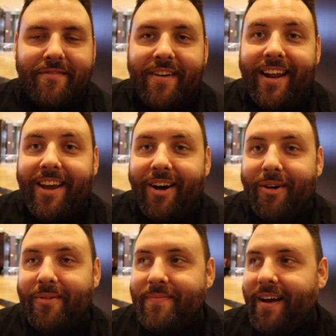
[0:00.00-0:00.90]

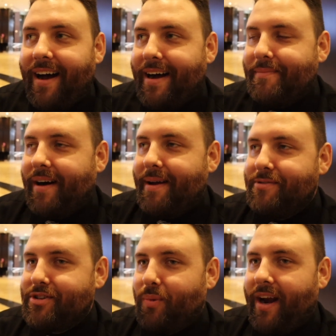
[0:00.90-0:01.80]
Video.
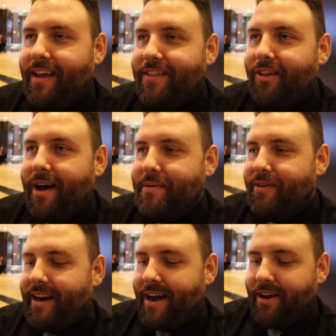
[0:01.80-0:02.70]
I'm just waiting in the lobby
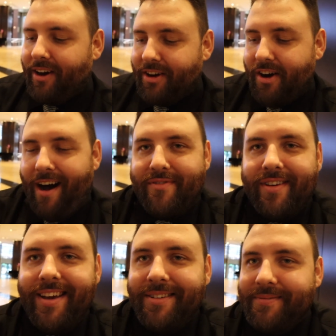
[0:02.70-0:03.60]
right now. I got a
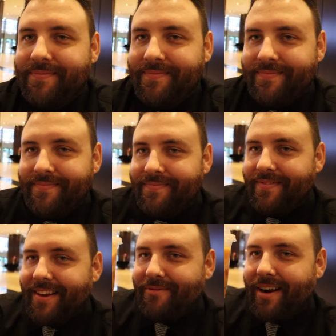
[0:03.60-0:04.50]
coffee
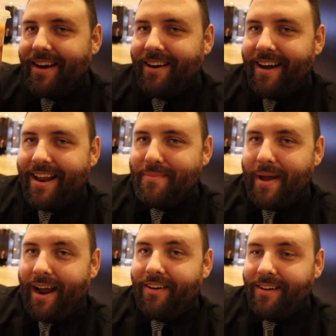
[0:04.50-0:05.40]
right here and a
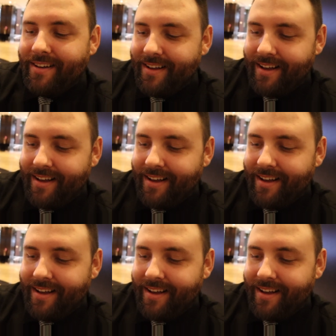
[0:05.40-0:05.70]
bagel.